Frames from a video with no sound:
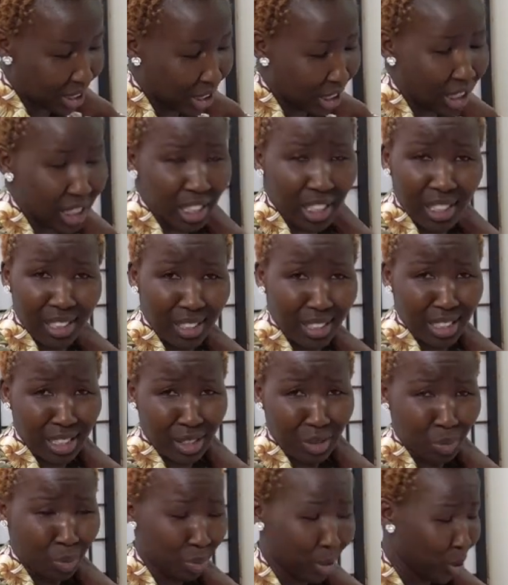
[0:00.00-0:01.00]
teal
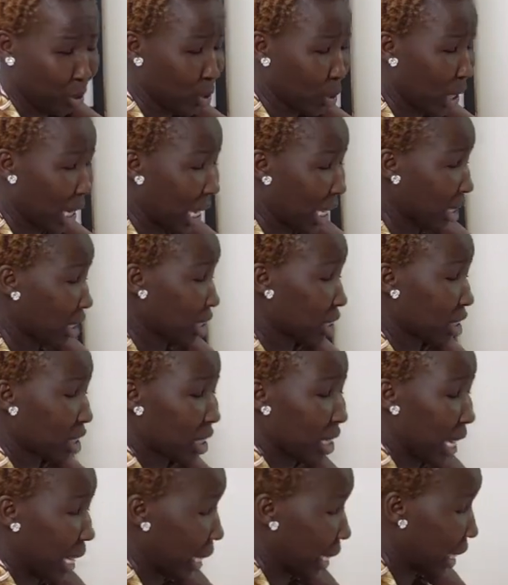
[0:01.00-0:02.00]
and blue
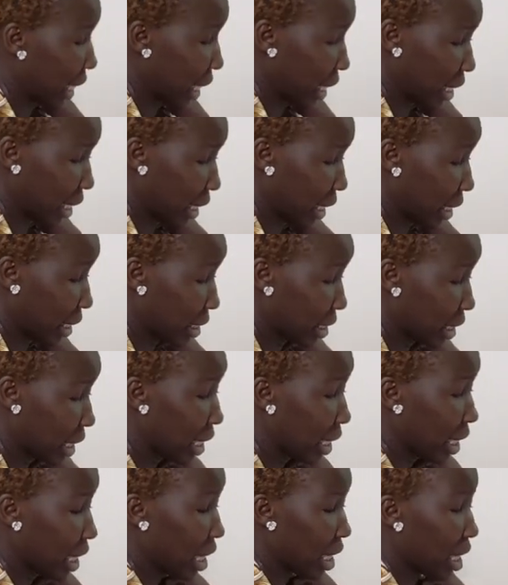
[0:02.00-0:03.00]
color, I hated.
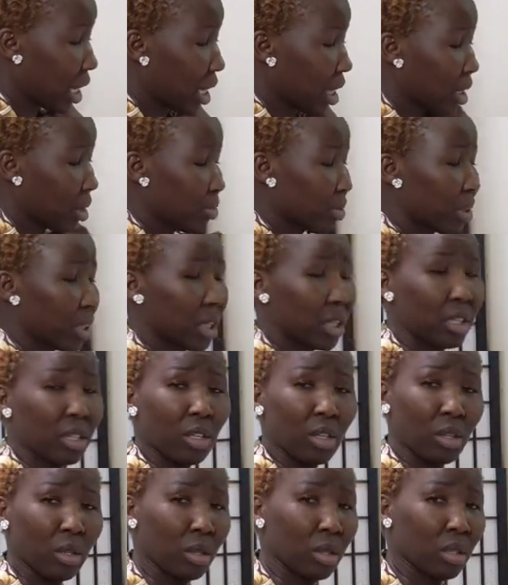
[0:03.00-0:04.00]
The
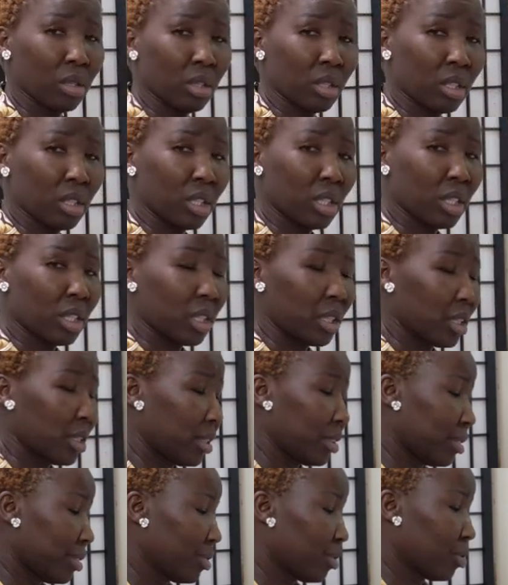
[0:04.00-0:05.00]
little
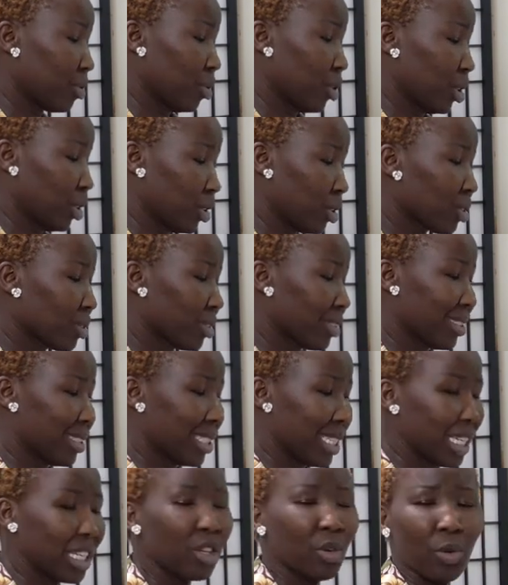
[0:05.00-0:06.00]

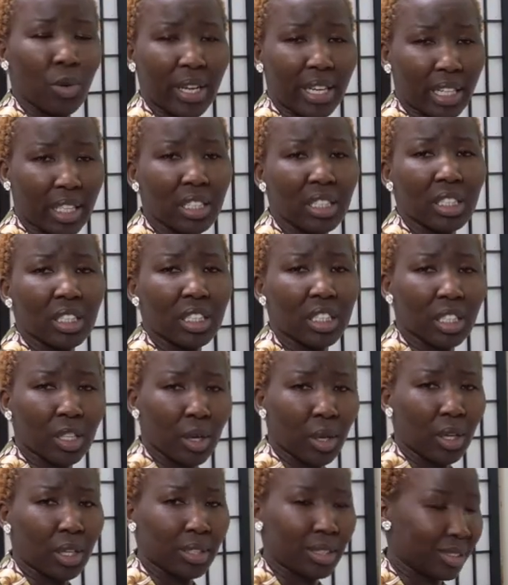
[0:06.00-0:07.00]
sequined
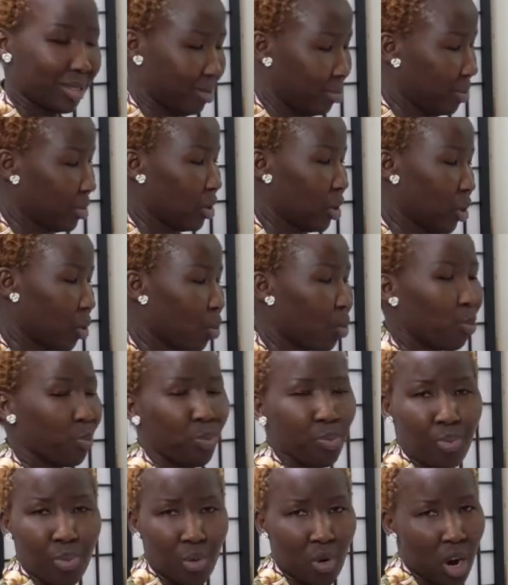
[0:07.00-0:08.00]

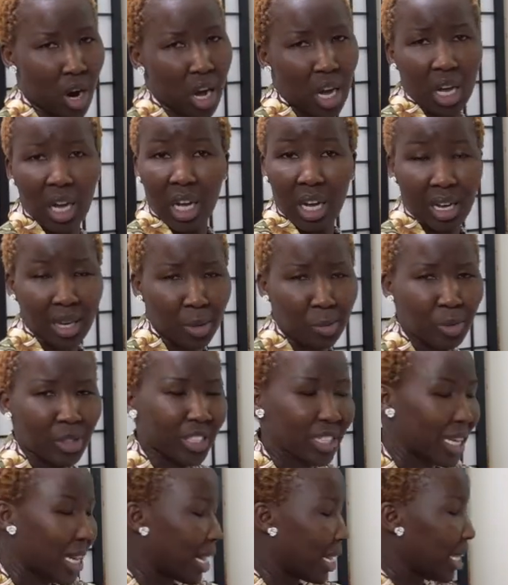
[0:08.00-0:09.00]
bra
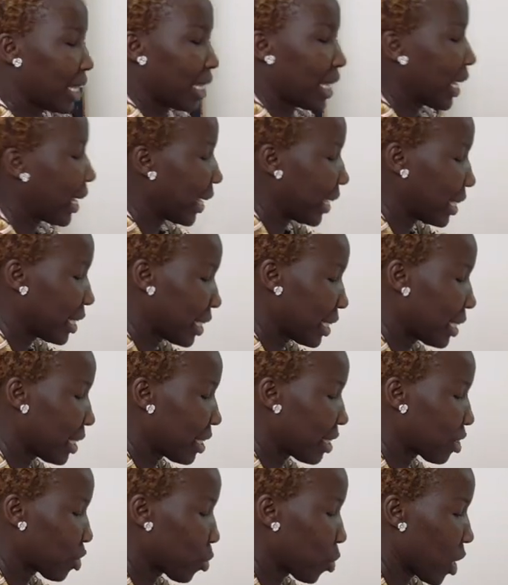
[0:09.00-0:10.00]
cups, I hated
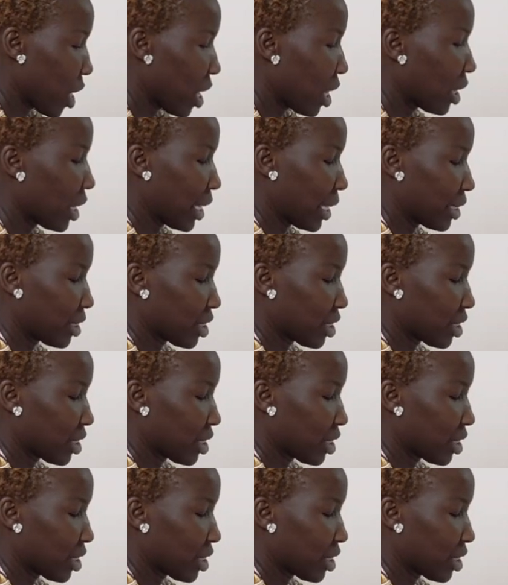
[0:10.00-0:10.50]
it as well.